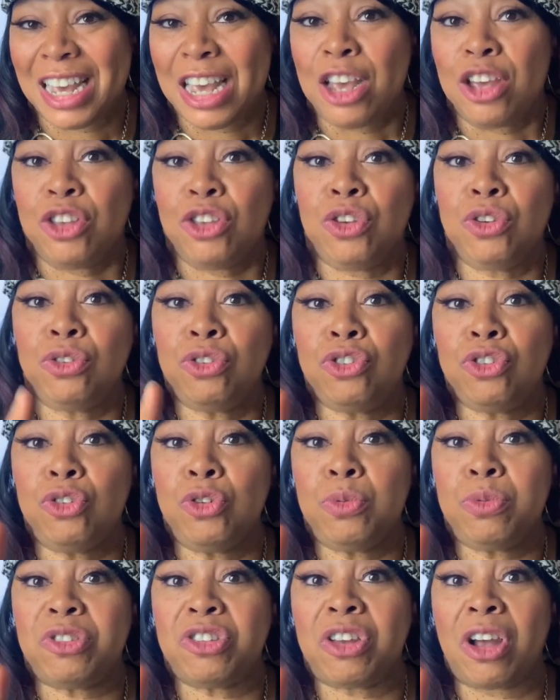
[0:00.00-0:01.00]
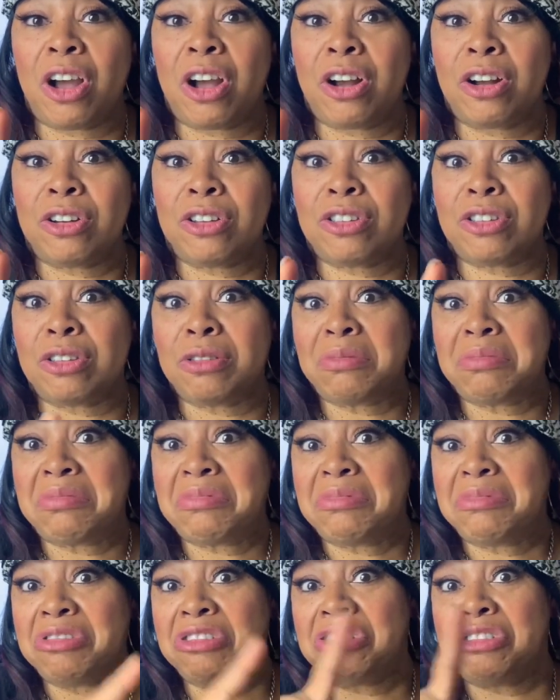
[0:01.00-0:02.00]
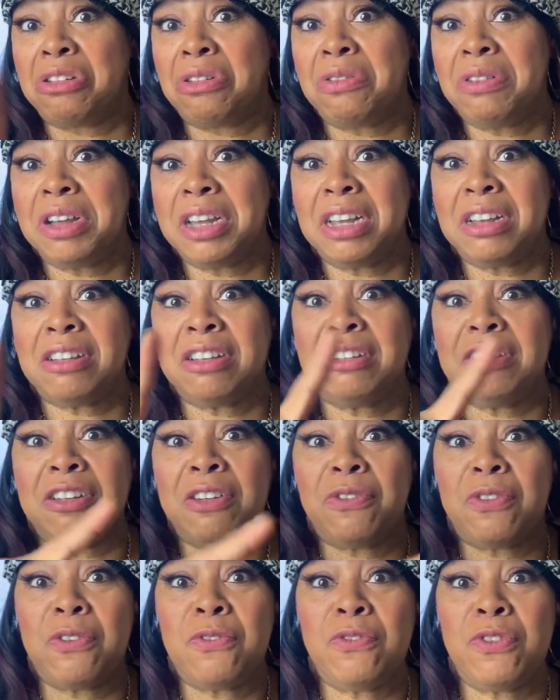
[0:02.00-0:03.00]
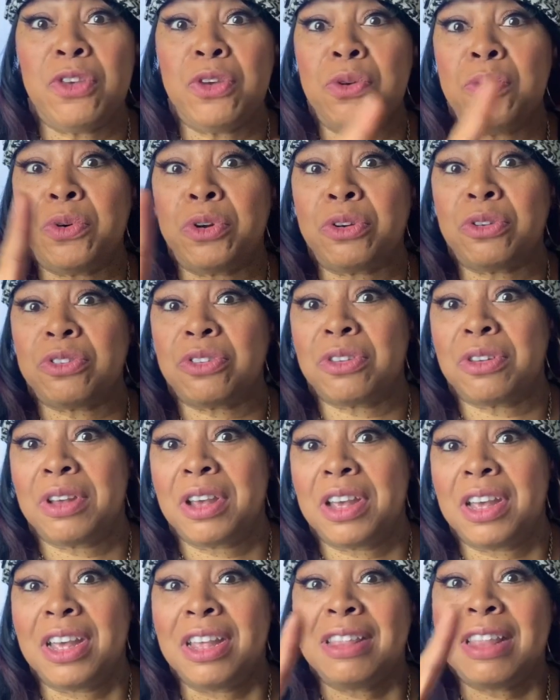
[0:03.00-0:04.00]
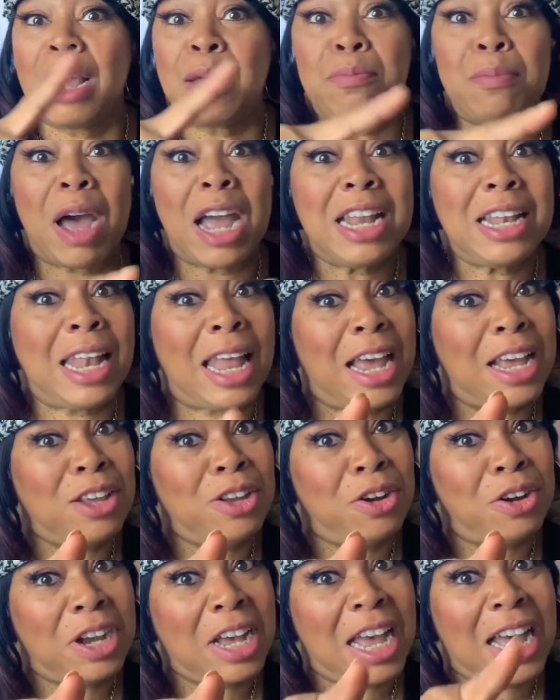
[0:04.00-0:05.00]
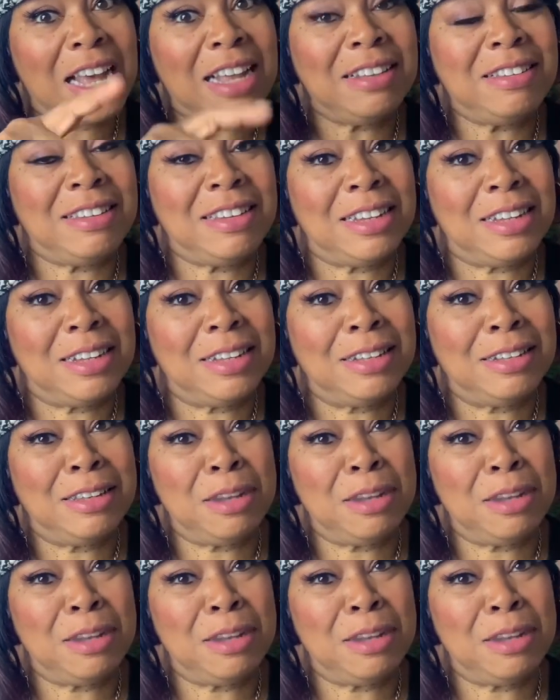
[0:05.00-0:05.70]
YouTube starts showing it to different viewers that might like your content,